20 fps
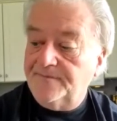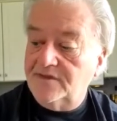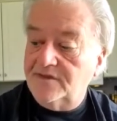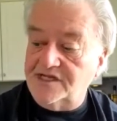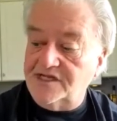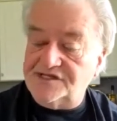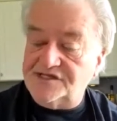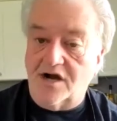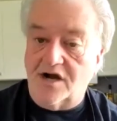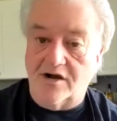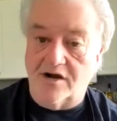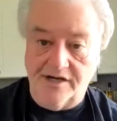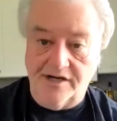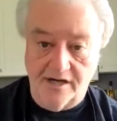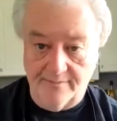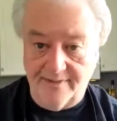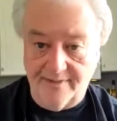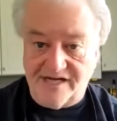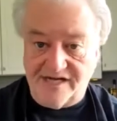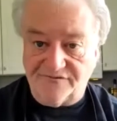This carton
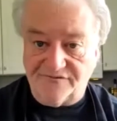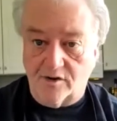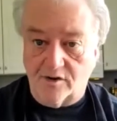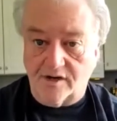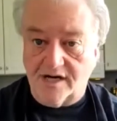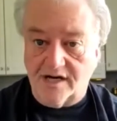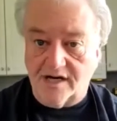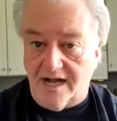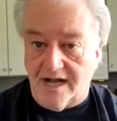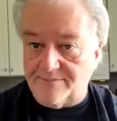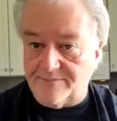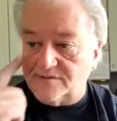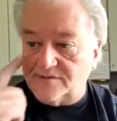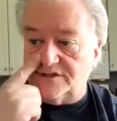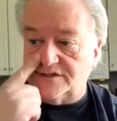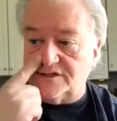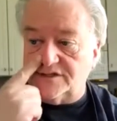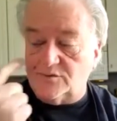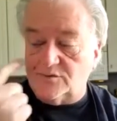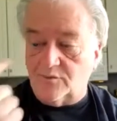here makes 4 cups,
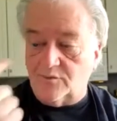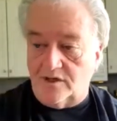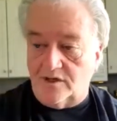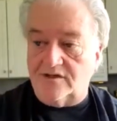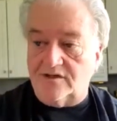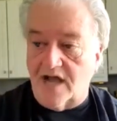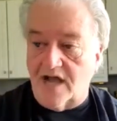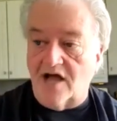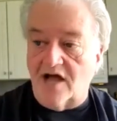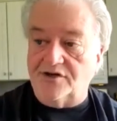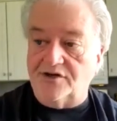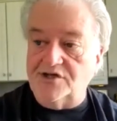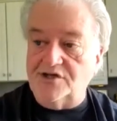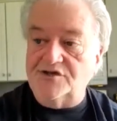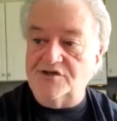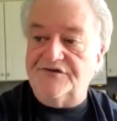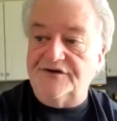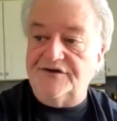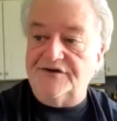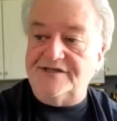which is what I'll
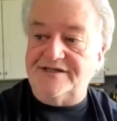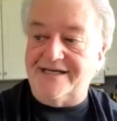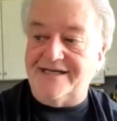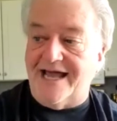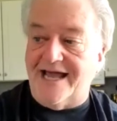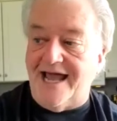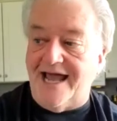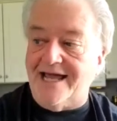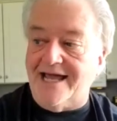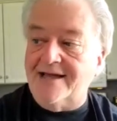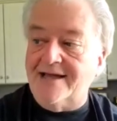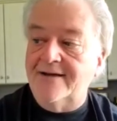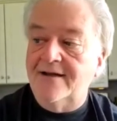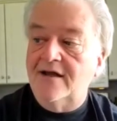use for today